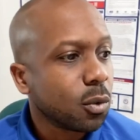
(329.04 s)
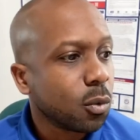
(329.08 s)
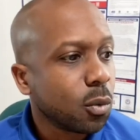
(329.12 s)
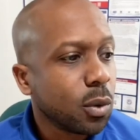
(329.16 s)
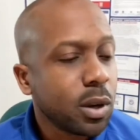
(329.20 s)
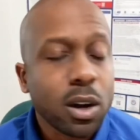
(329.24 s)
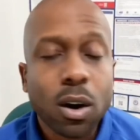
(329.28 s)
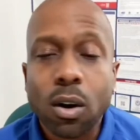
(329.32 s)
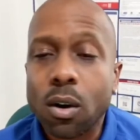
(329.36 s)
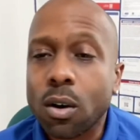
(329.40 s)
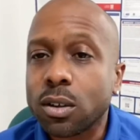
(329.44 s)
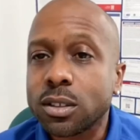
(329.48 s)

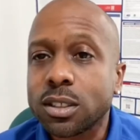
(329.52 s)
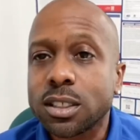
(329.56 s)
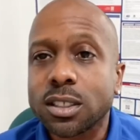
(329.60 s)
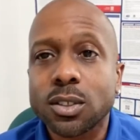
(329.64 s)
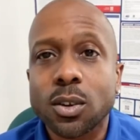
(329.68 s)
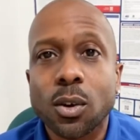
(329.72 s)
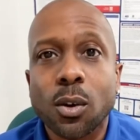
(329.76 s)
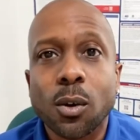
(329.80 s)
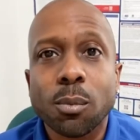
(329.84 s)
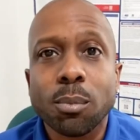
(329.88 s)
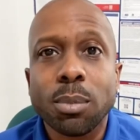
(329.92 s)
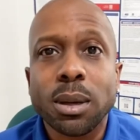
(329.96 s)
we all
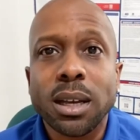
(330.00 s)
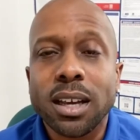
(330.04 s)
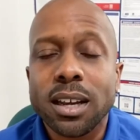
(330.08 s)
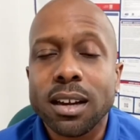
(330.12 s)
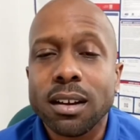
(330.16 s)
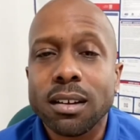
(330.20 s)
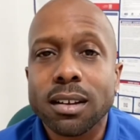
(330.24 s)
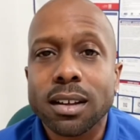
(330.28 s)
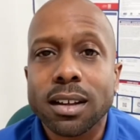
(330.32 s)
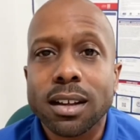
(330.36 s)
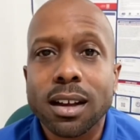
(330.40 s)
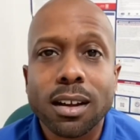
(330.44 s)
just gonna be
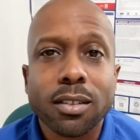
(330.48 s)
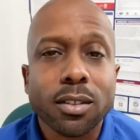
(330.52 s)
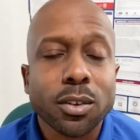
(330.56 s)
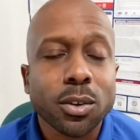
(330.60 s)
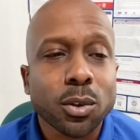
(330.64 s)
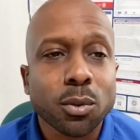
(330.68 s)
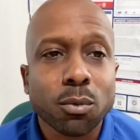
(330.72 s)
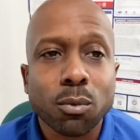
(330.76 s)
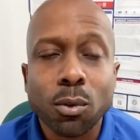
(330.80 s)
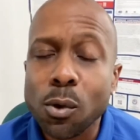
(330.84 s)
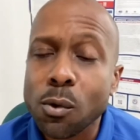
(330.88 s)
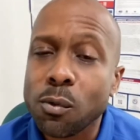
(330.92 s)
here together
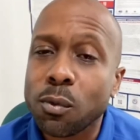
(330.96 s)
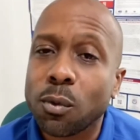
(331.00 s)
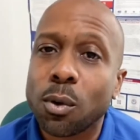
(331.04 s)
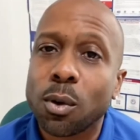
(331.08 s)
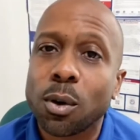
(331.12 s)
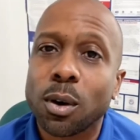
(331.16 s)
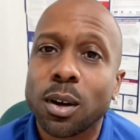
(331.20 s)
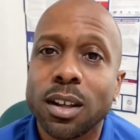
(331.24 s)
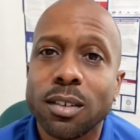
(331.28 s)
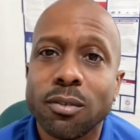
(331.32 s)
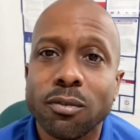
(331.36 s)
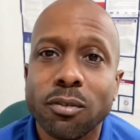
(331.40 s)
and the roof gonna